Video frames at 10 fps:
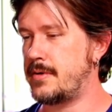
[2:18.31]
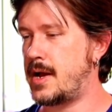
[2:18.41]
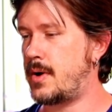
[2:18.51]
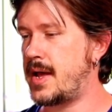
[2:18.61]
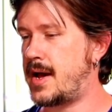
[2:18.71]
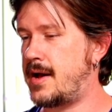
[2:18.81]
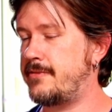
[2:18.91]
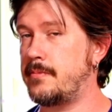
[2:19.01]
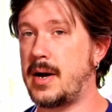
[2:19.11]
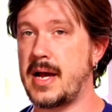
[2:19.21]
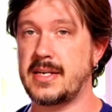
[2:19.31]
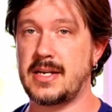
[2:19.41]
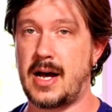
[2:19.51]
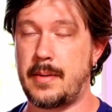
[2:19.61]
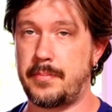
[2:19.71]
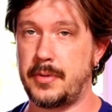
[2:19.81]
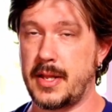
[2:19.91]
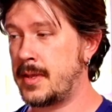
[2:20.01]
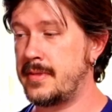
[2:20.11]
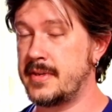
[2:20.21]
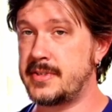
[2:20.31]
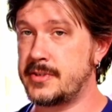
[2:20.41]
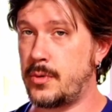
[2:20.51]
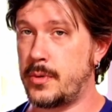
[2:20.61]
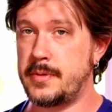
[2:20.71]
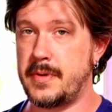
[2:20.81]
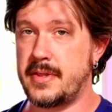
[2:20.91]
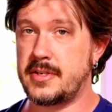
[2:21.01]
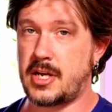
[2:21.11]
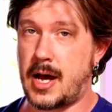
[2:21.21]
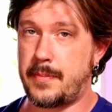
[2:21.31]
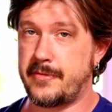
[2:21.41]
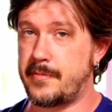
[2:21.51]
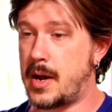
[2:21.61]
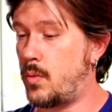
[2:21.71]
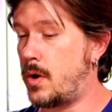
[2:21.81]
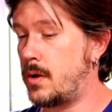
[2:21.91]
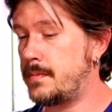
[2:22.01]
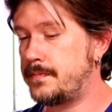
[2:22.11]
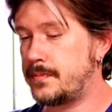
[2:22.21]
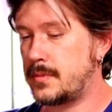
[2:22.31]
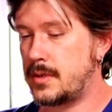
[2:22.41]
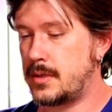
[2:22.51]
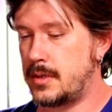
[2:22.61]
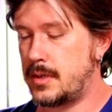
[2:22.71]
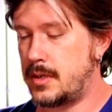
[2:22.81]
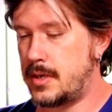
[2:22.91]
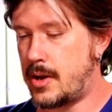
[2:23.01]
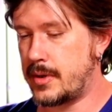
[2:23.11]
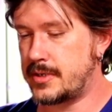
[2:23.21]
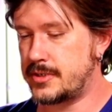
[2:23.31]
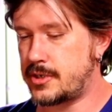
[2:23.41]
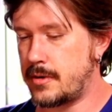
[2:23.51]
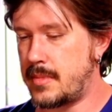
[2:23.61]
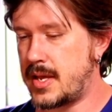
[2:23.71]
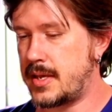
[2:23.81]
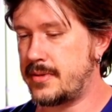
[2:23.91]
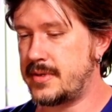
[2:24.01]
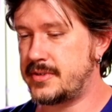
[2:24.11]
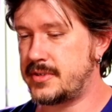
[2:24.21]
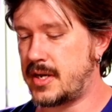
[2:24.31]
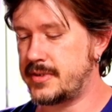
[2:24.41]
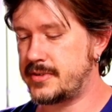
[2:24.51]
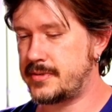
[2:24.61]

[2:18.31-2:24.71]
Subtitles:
Now I have my top plate. This is going to be the top of my wall. Now I can start making these studs.